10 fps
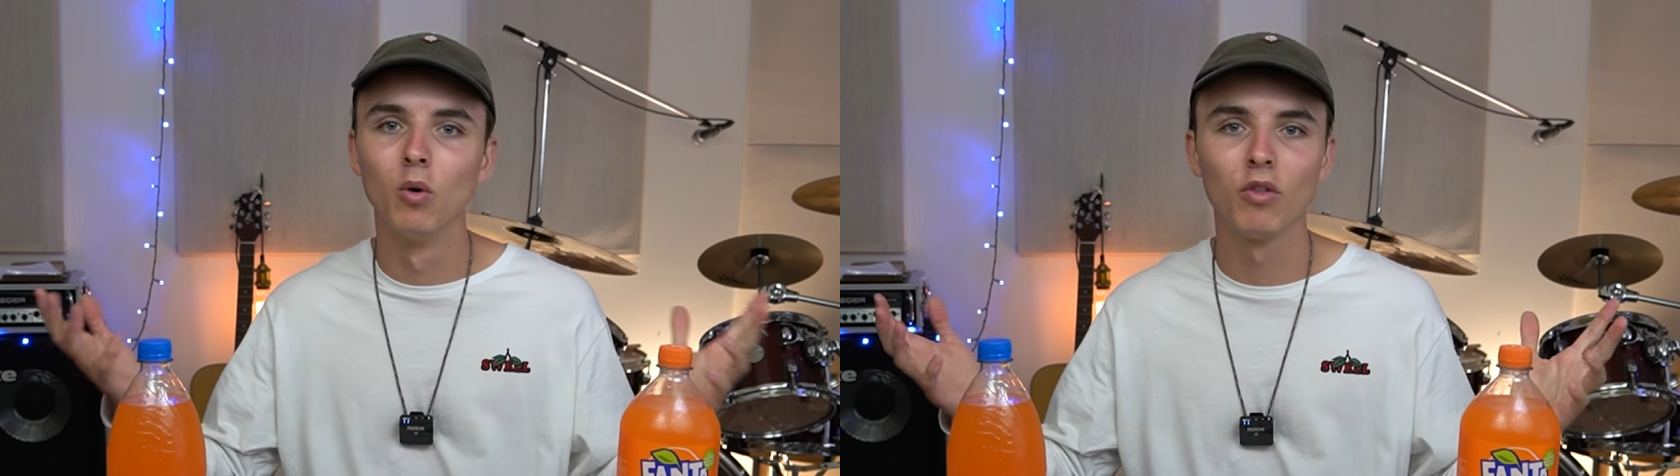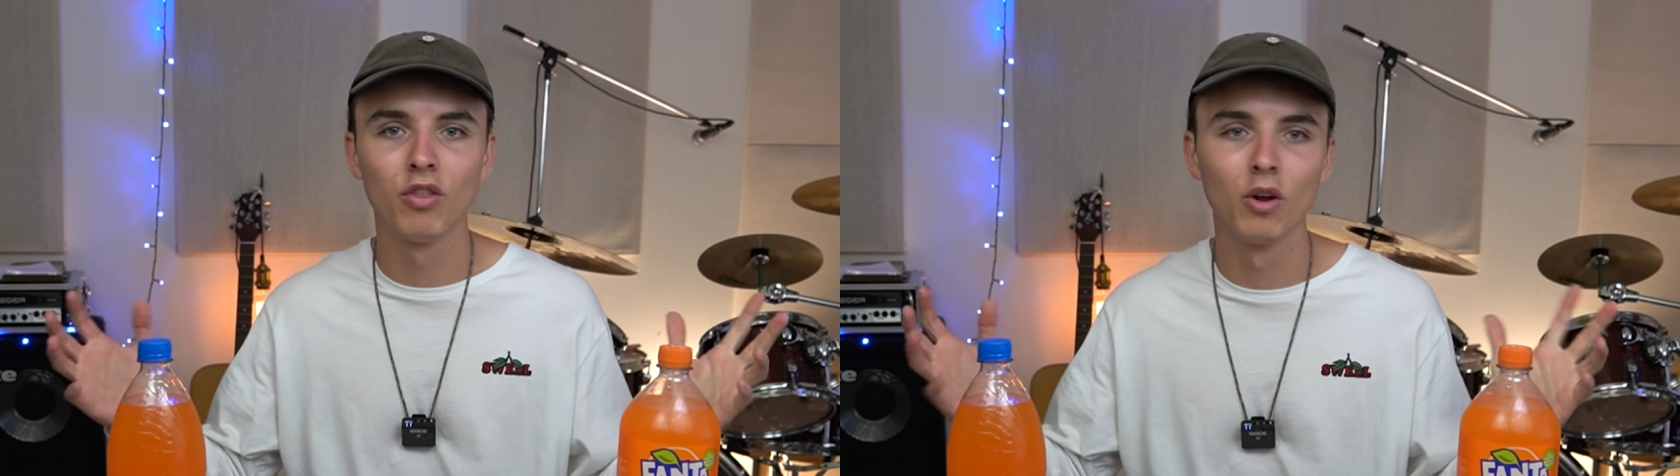
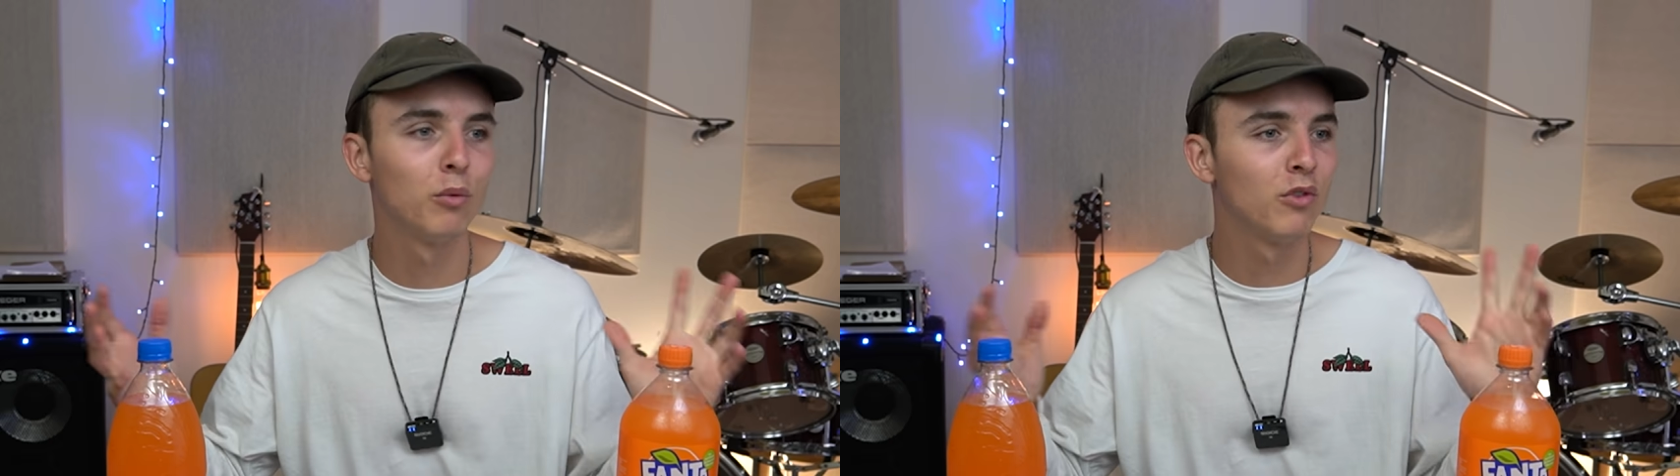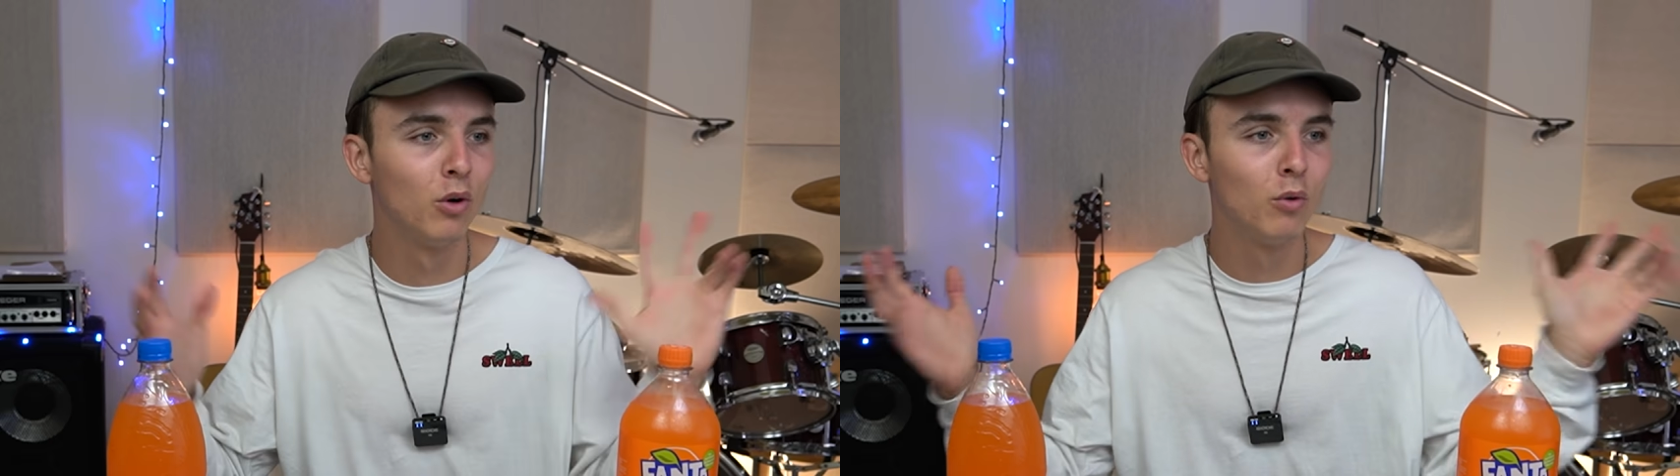thought it
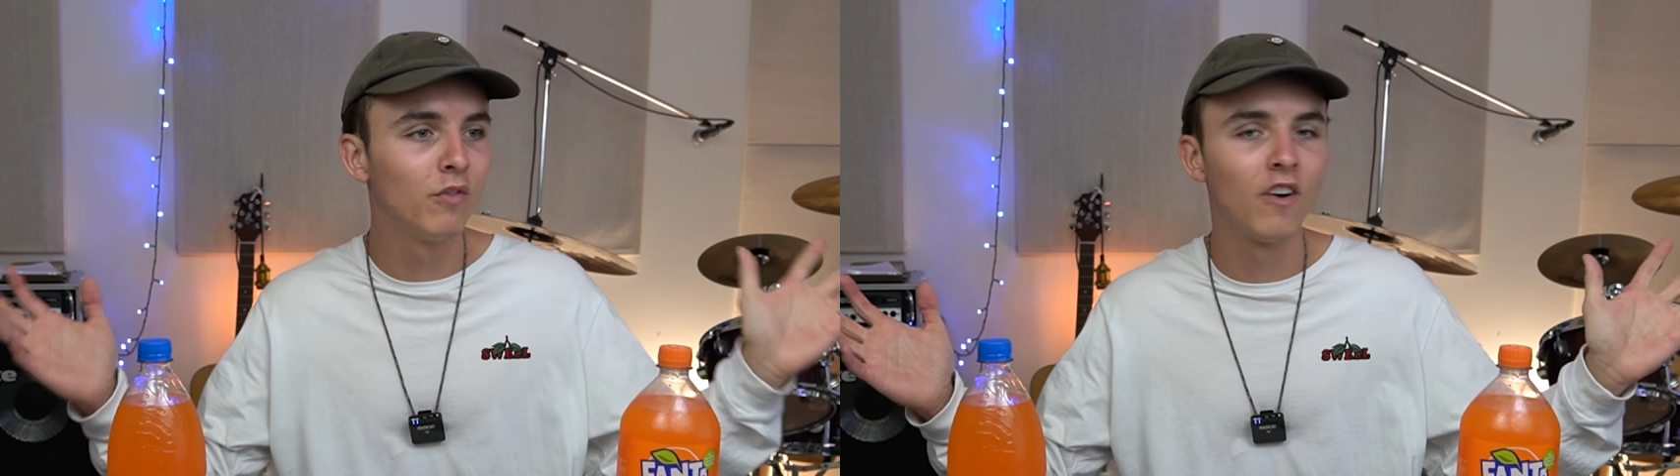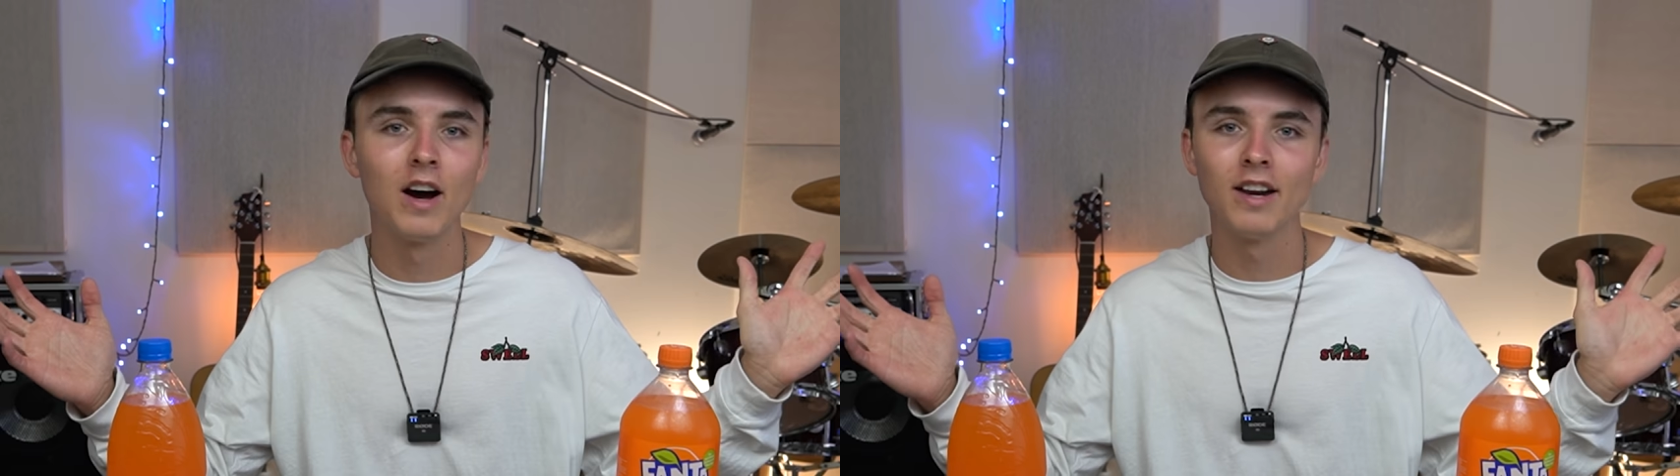was all
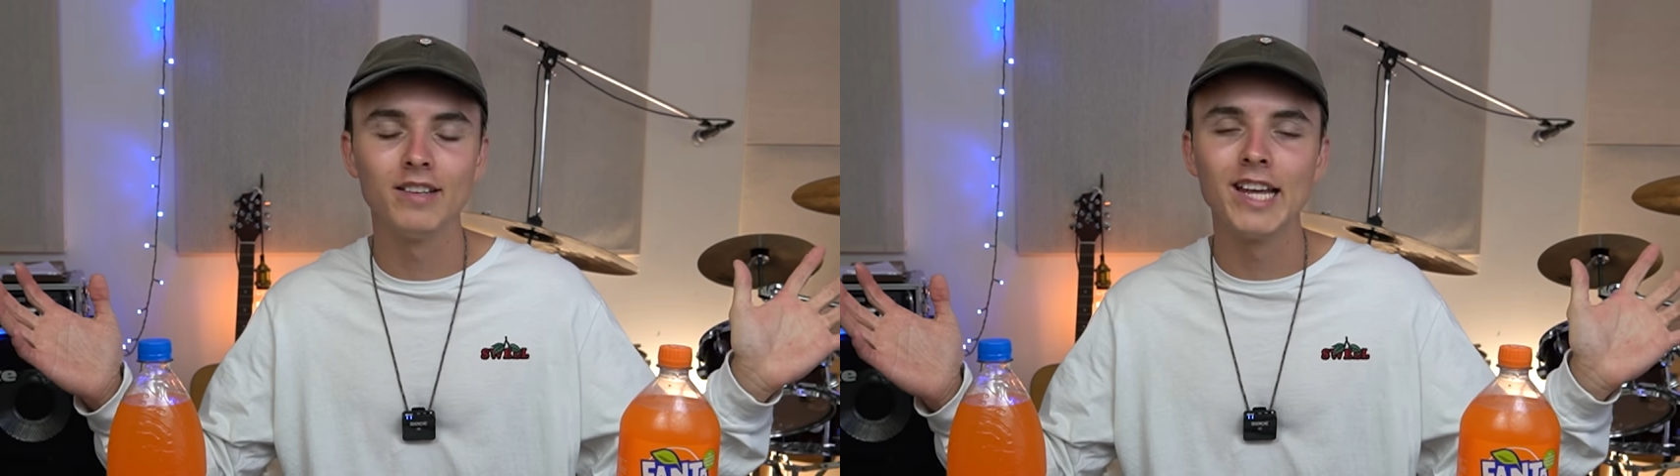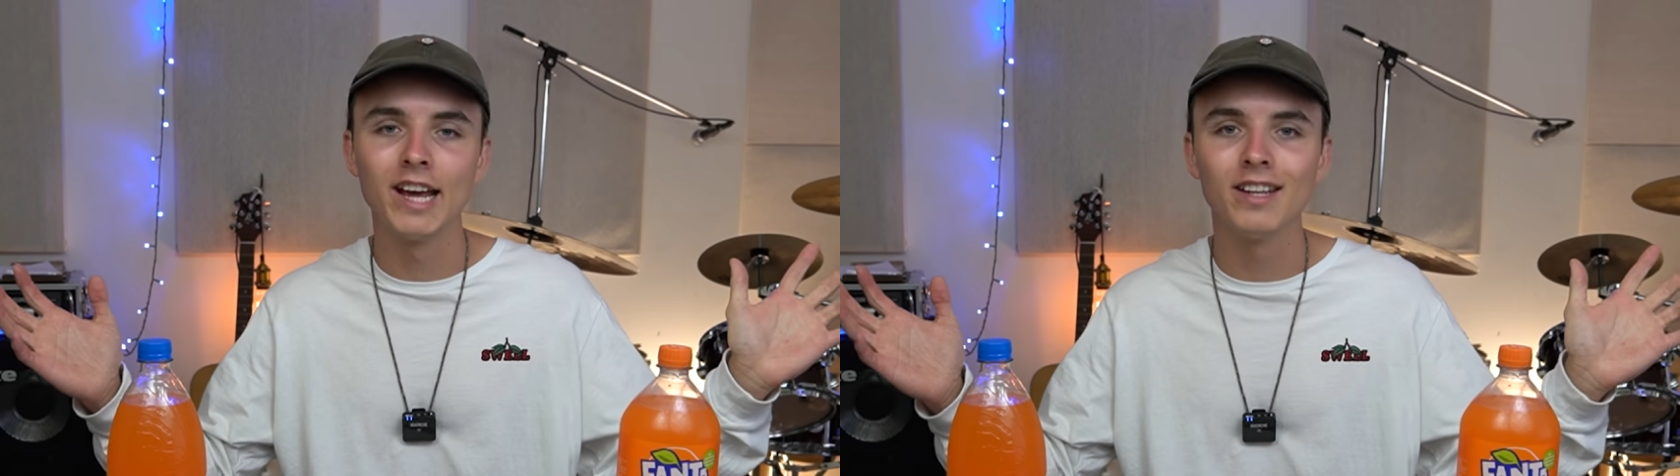fine
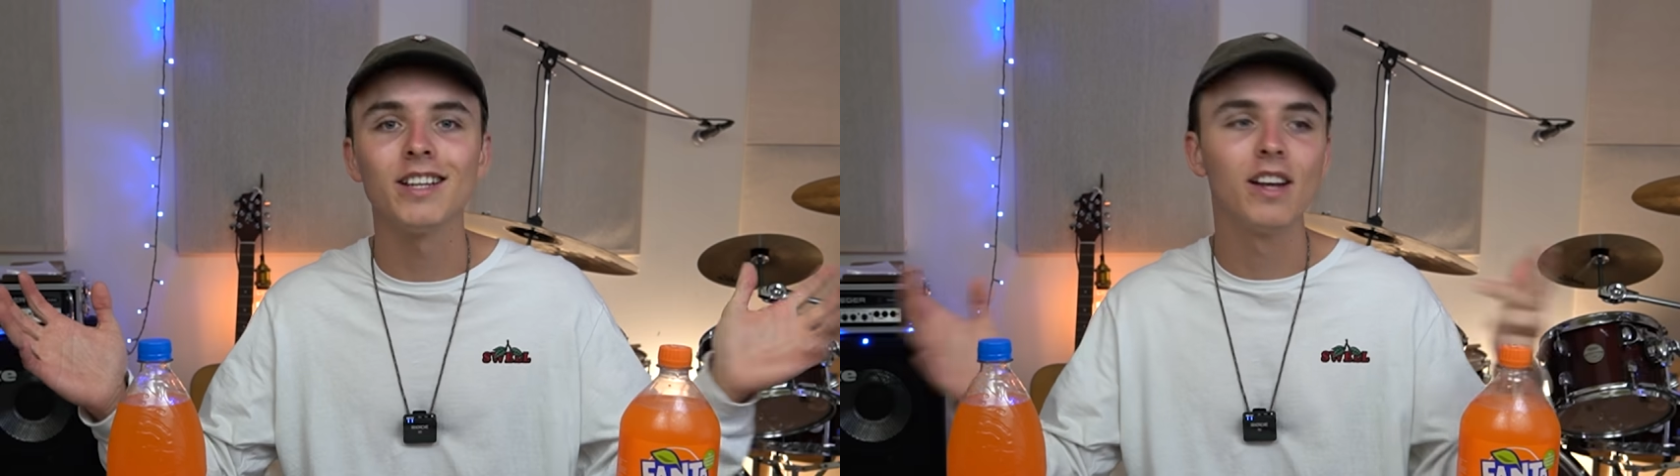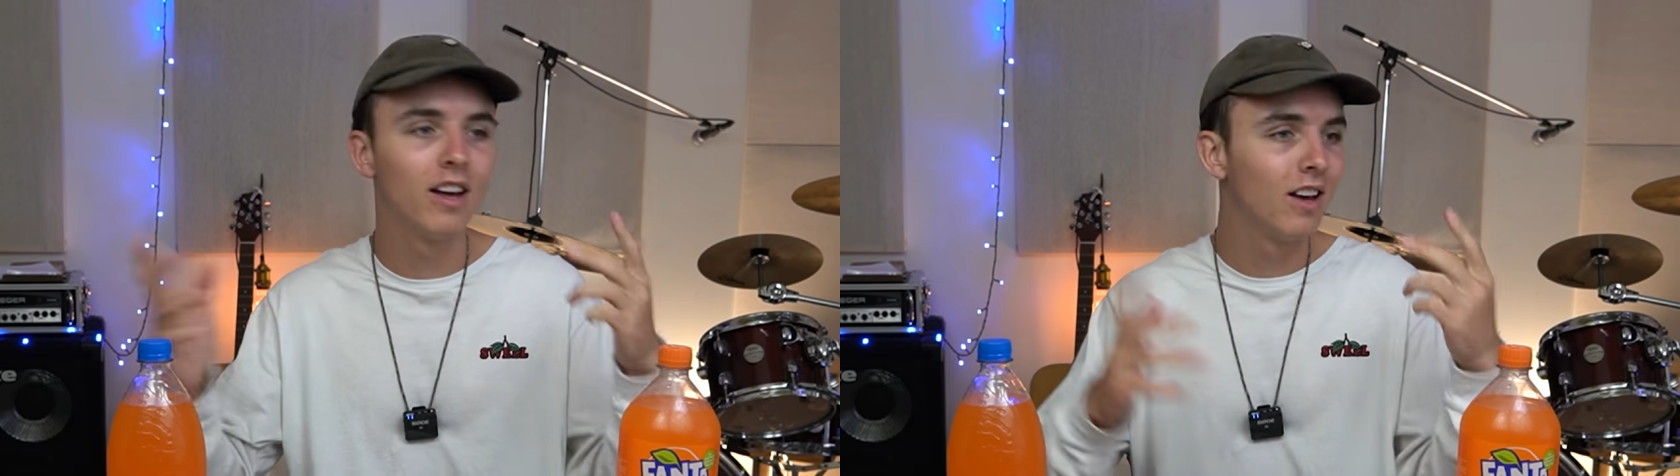and dandy.